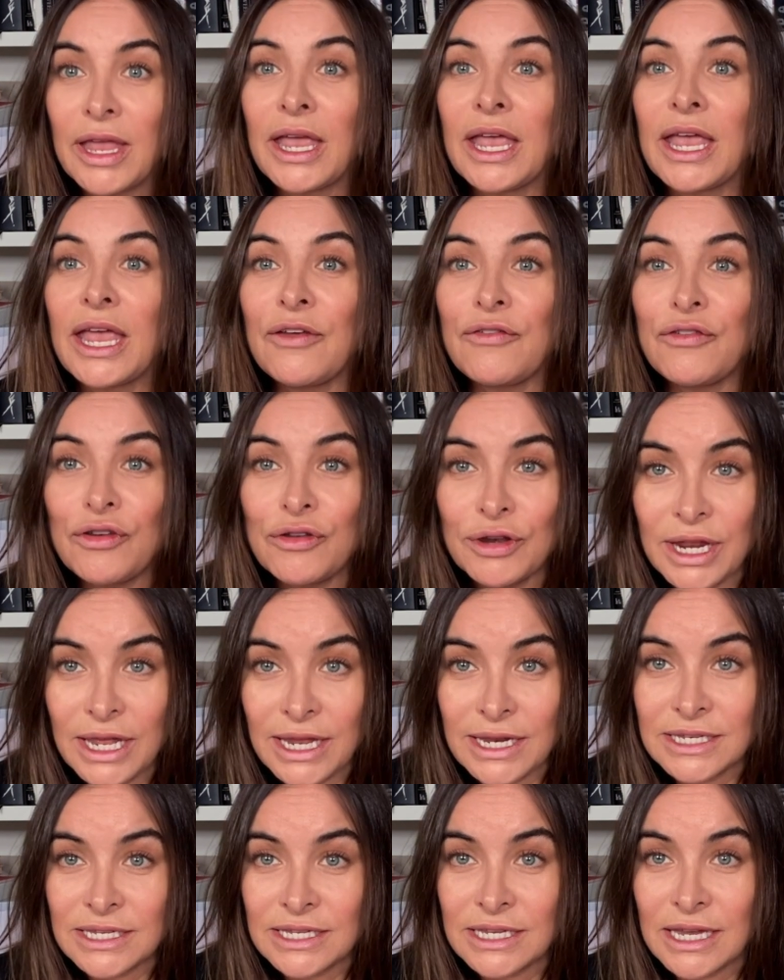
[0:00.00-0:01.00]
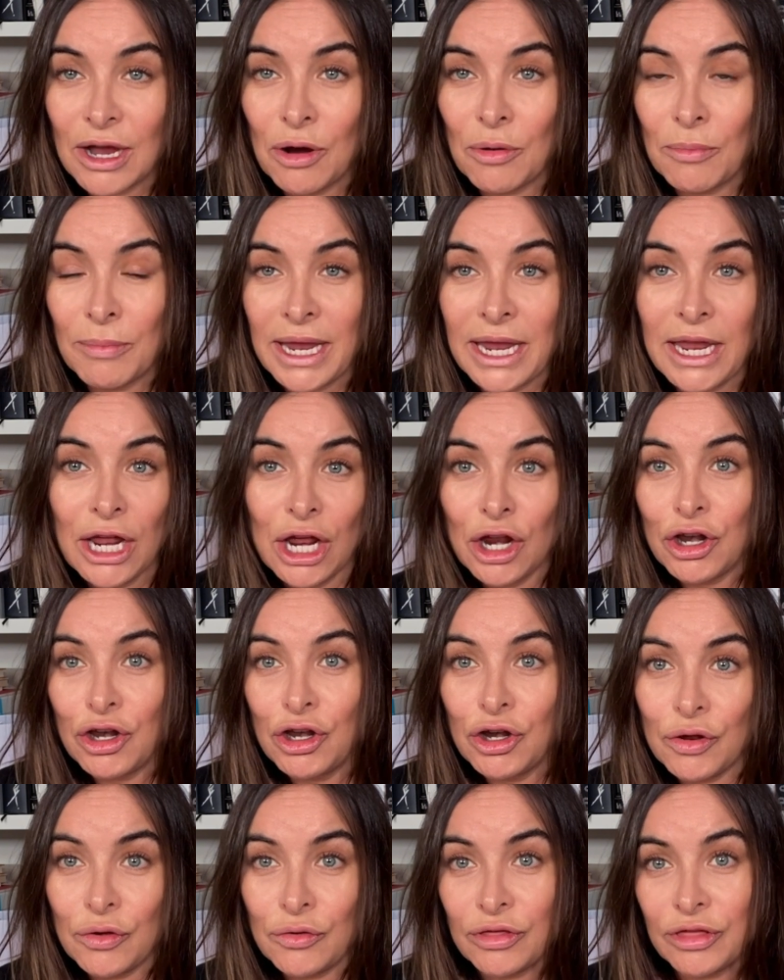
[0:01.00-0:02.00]
If you need to tell me
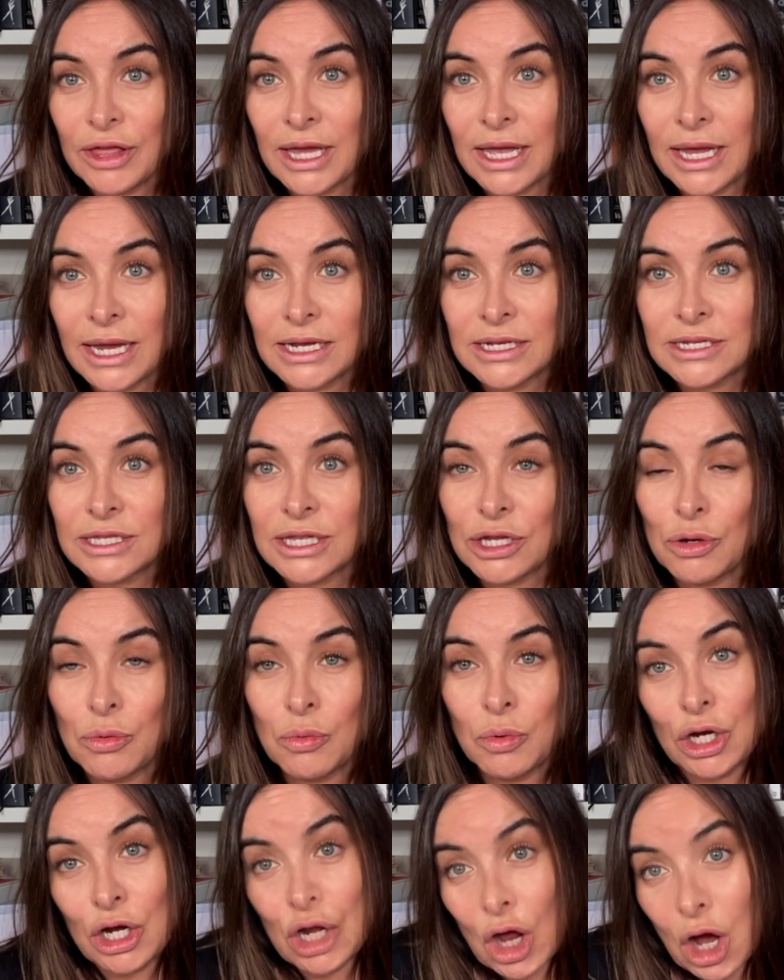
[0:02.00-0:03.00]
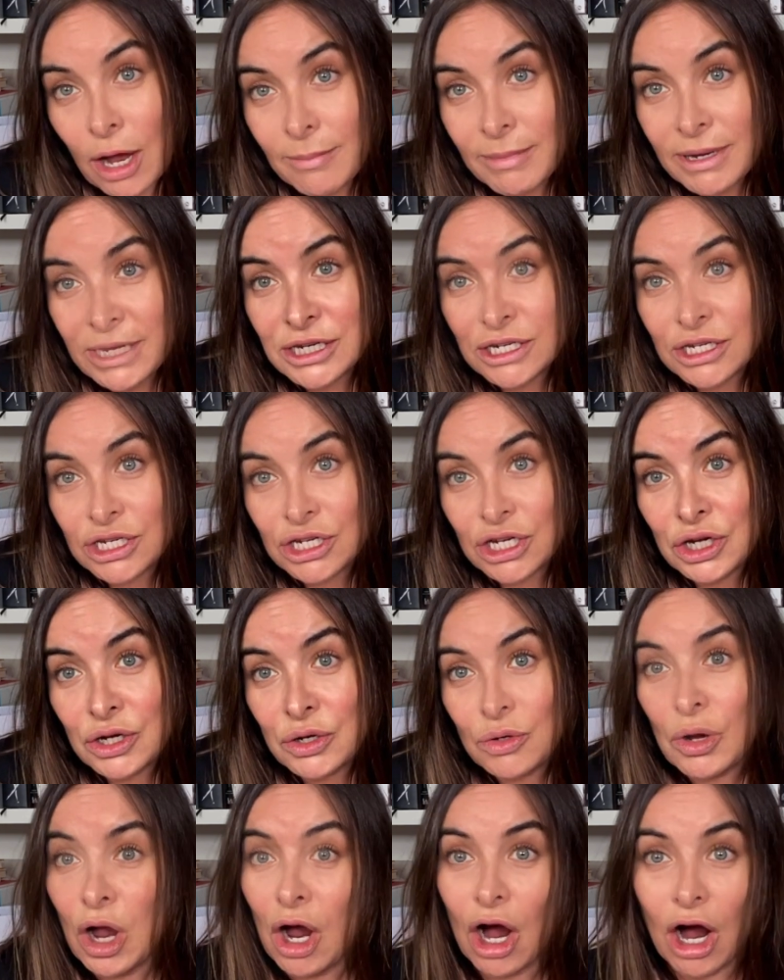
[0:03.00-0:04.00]
new things that you would like me to do,
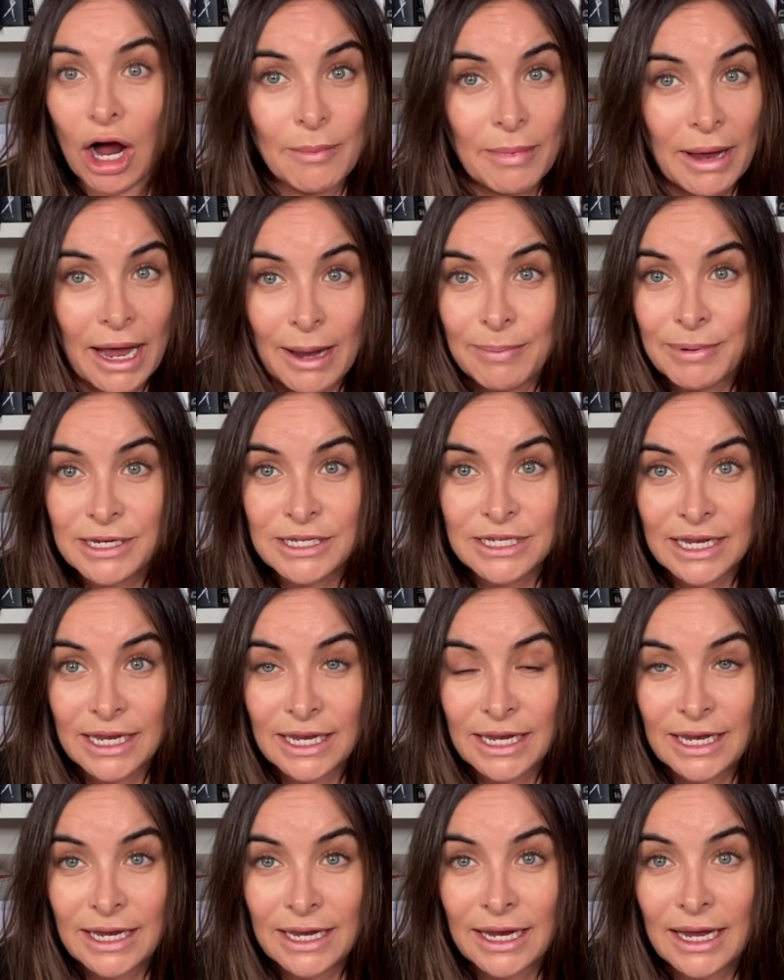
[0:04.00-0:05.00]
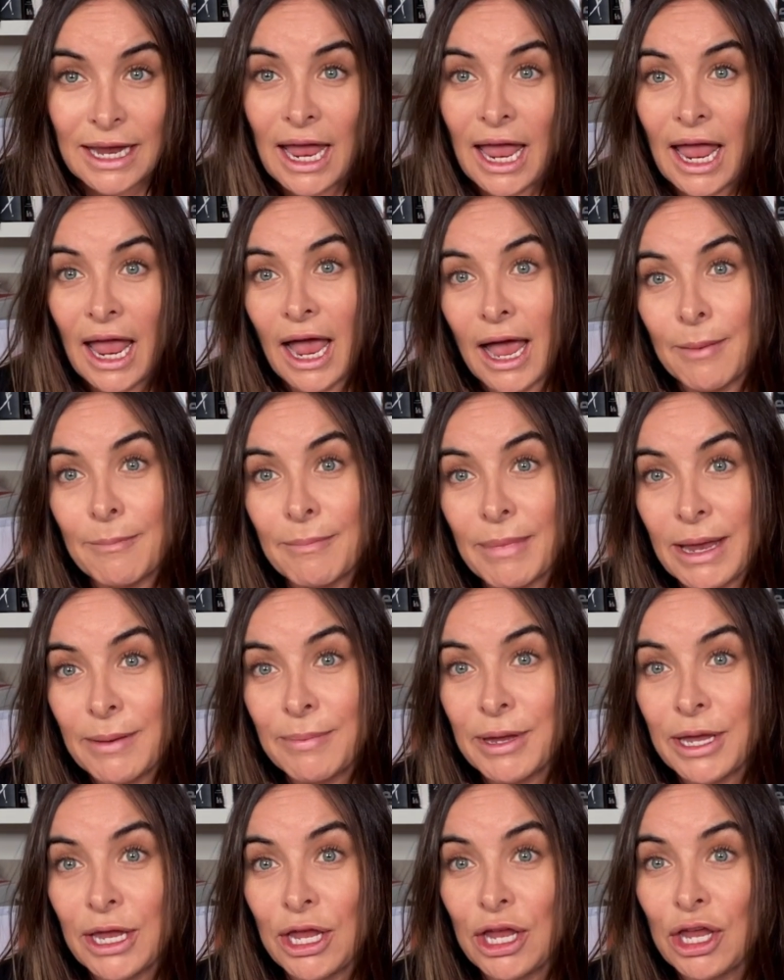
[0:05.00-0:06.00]
I'm happy to hear and
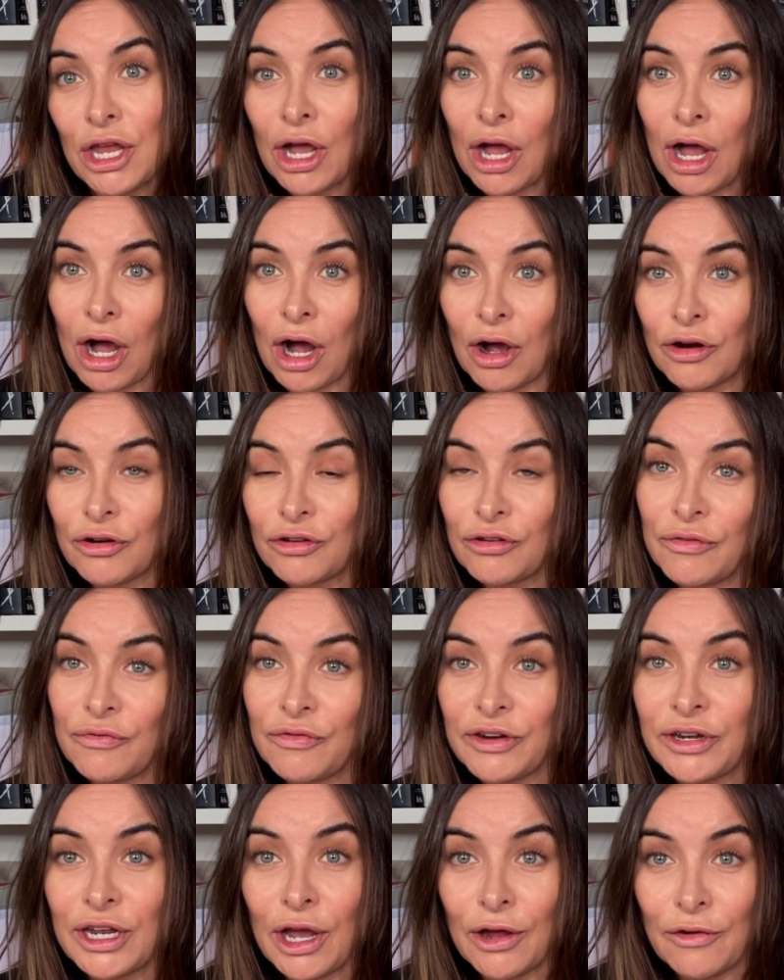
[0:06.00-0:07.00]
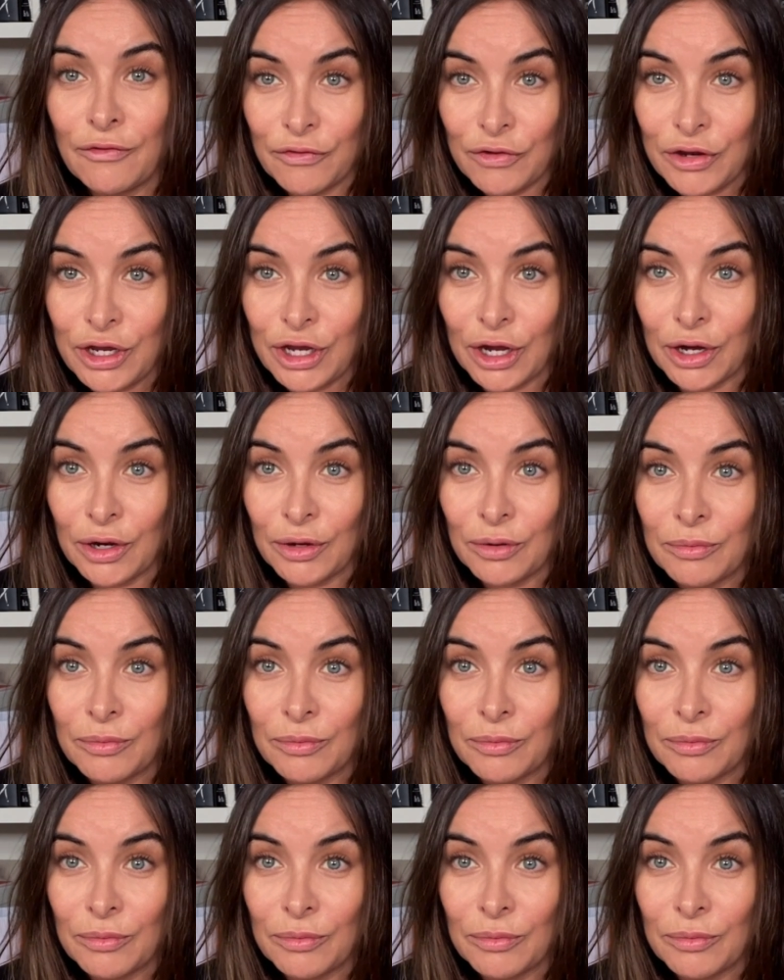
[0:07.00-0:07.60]
maybe I'll do a video for you.